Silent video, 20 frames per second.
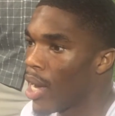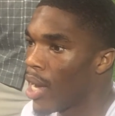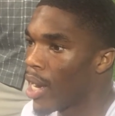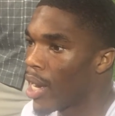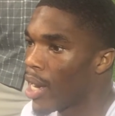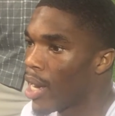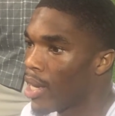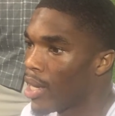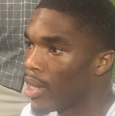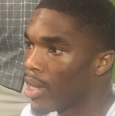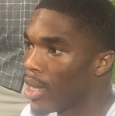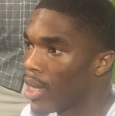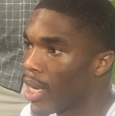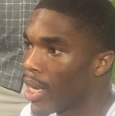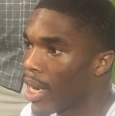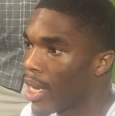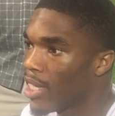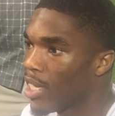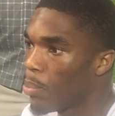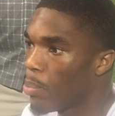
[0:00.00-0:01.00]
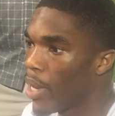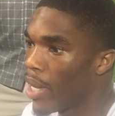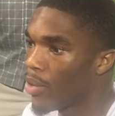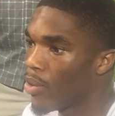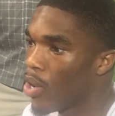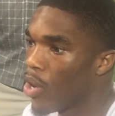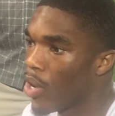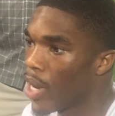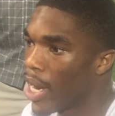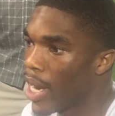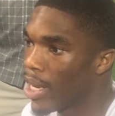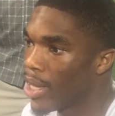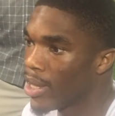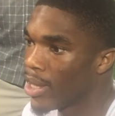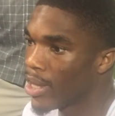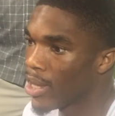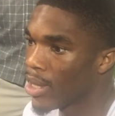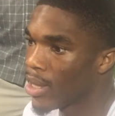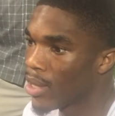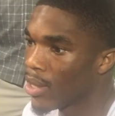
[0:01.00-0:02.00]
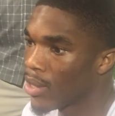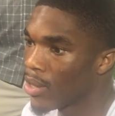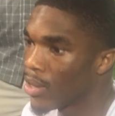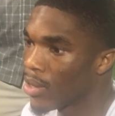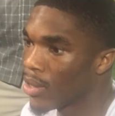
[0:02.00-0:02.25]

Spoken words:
I play the role kind of just